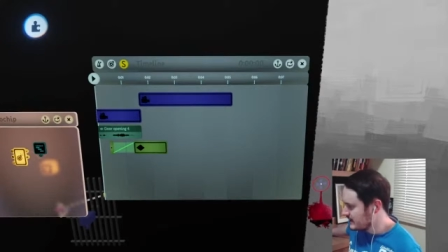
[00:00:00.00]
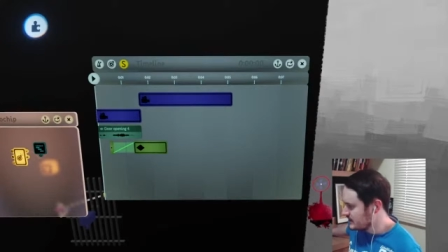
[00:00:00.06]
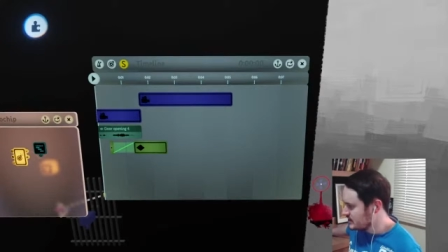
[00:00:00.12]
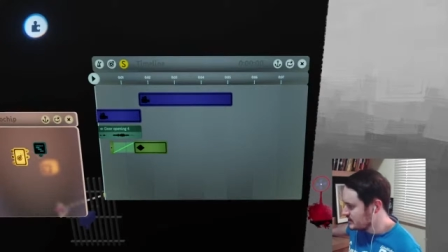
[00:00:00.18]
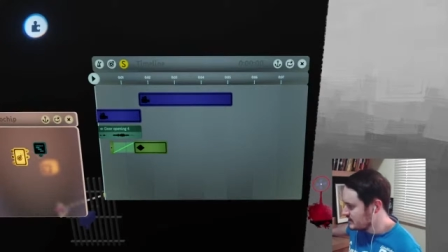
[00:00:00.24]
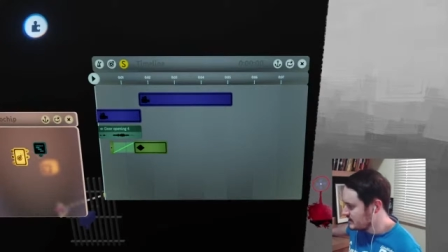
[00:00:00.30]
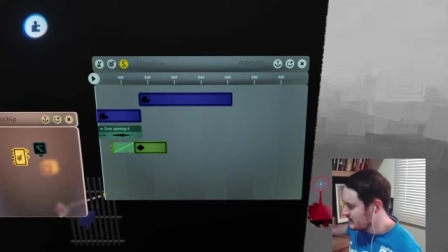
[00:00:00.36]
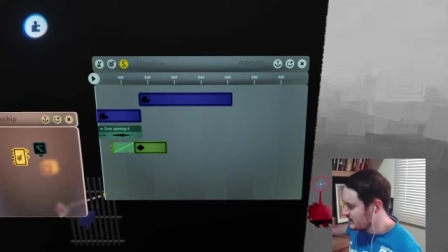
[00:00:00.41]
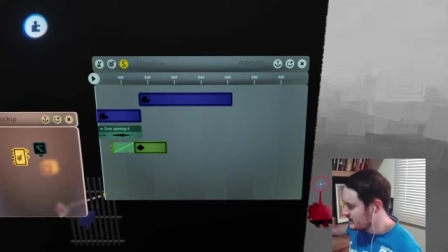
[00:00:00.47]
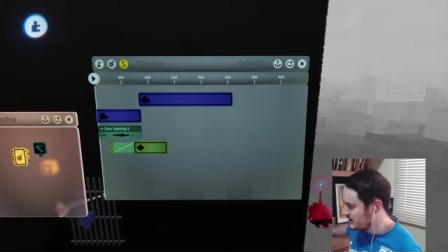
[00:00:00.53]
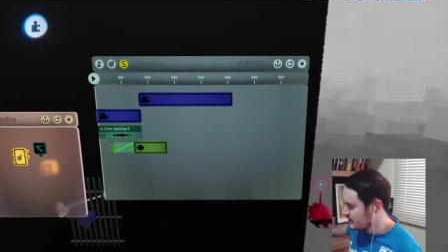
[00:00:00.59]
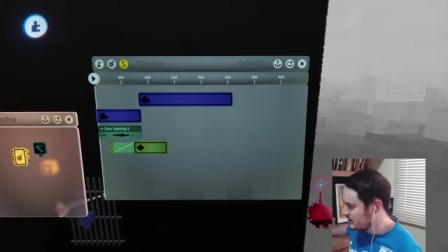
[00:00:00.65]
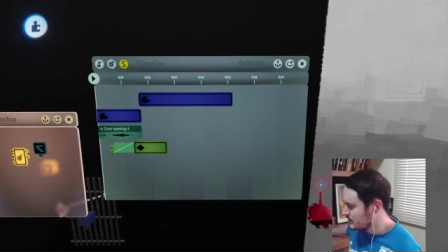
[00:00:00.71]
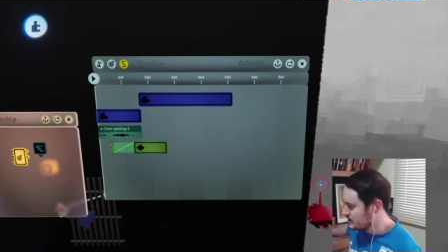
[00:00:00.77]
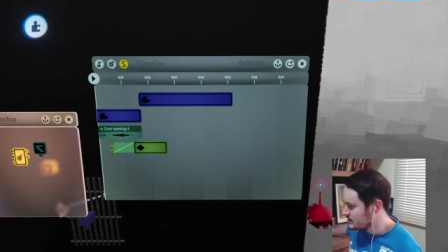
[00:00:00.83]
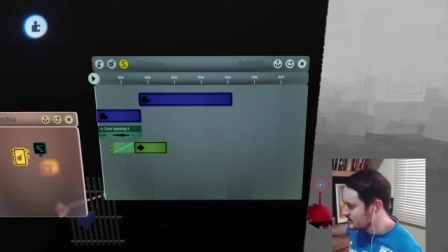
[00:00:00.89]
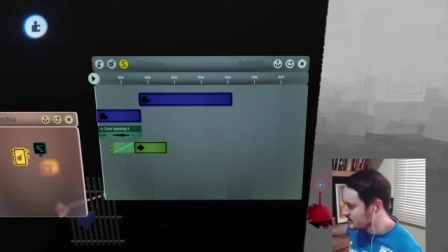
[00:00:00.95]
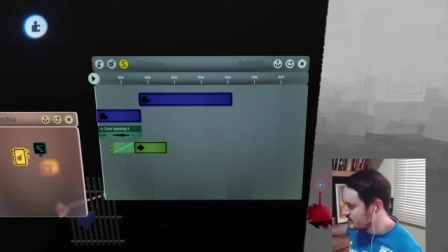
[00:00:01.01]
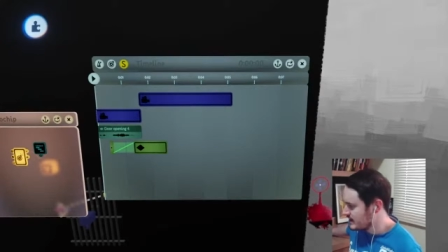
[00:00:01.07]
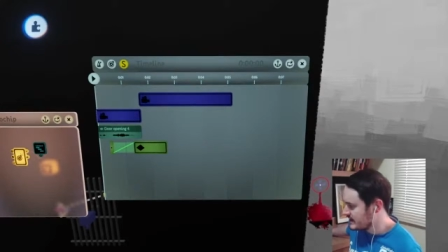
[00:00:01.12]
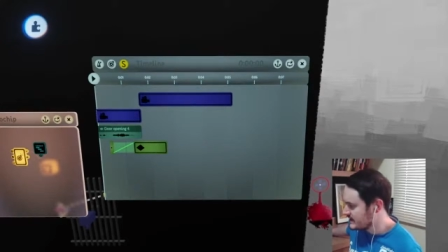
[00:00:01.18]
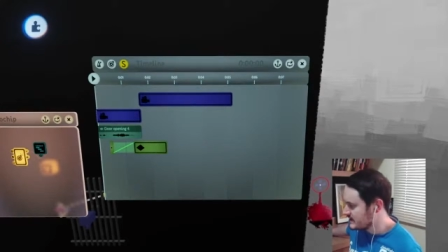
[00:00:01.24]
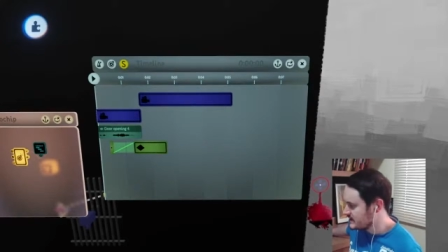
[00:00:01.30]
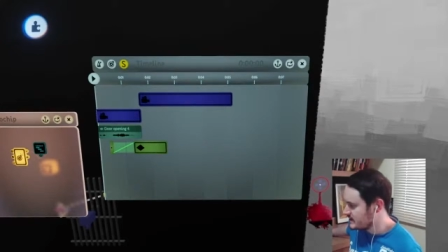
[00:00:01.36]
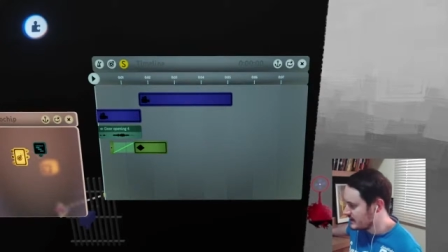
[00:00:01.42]
just need to use
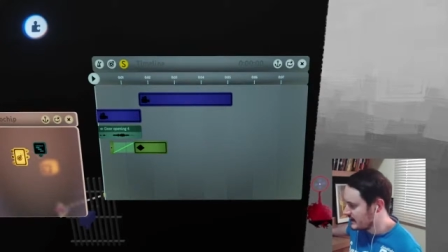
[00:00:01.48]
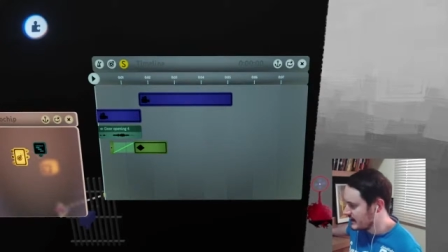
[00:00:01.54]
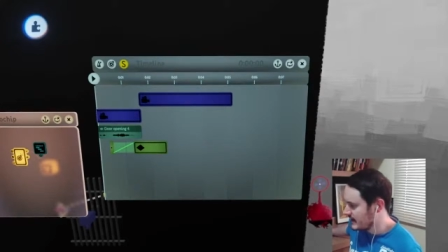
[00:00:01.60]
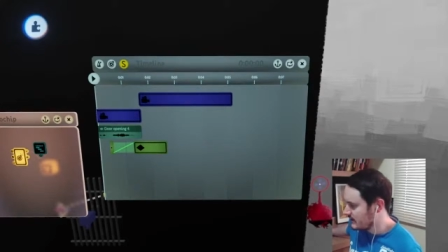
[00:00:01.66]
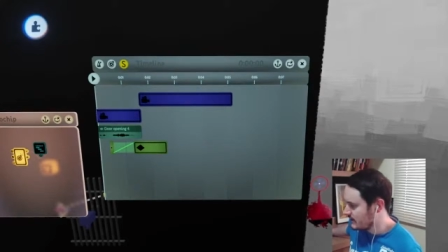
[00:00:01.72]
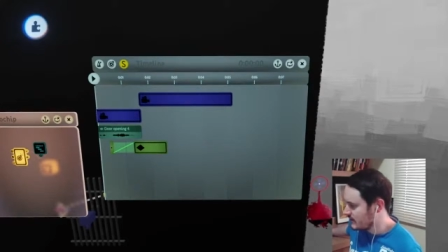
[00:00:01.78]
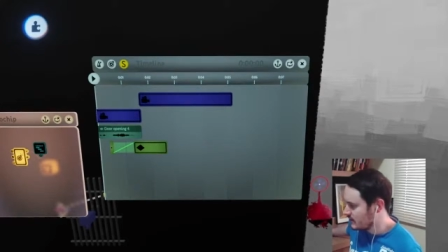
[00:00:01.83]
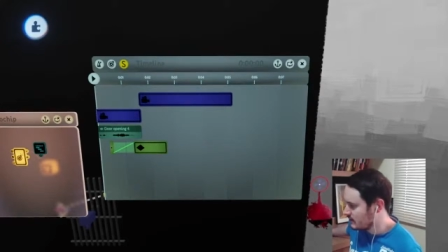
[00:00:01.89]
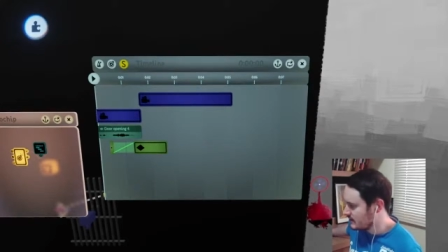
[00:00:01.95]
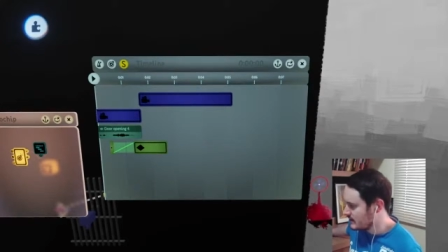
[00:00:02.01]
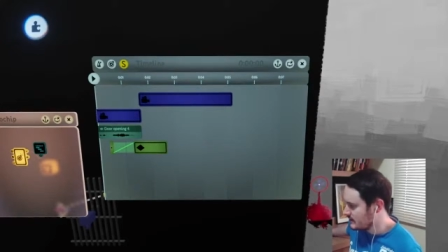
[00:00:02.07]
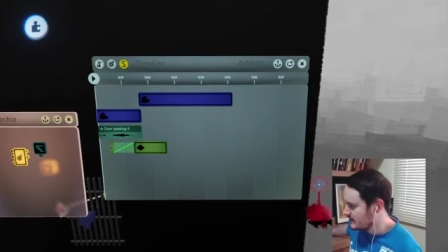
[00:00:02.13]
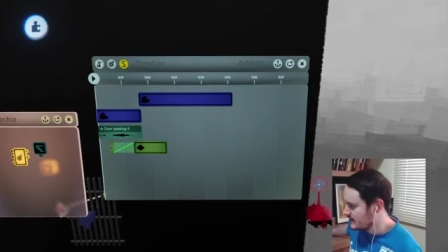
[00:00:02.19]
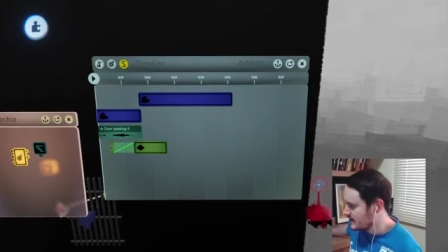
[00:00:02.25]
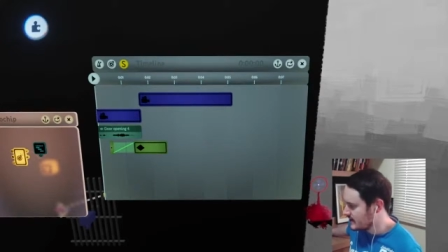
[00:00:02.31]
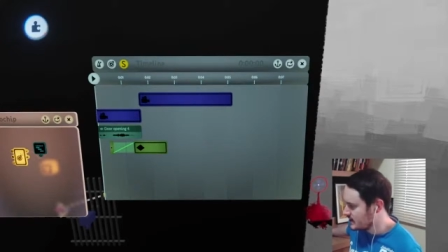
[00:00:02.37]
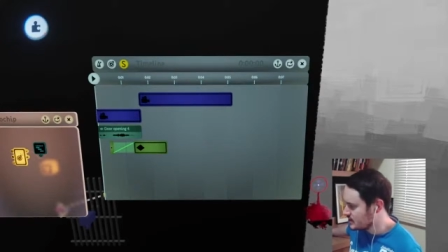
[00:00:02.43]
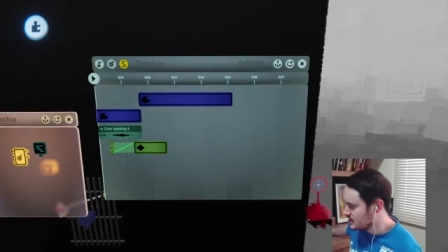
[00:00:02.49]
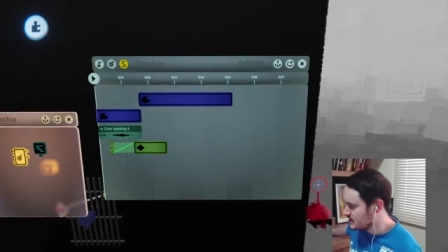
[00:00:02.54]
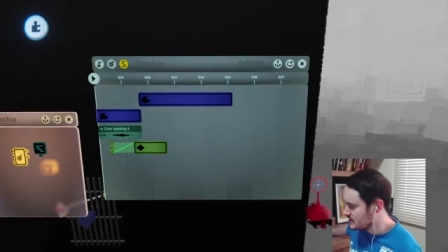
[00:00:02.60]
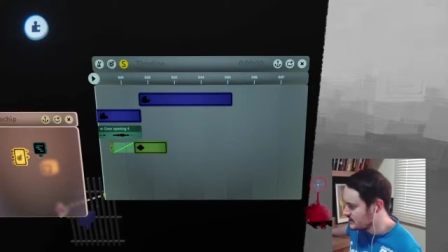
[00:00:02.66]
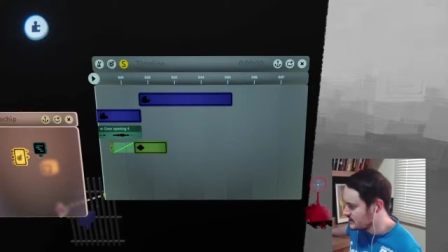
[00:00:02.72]
tricks to get around limitations,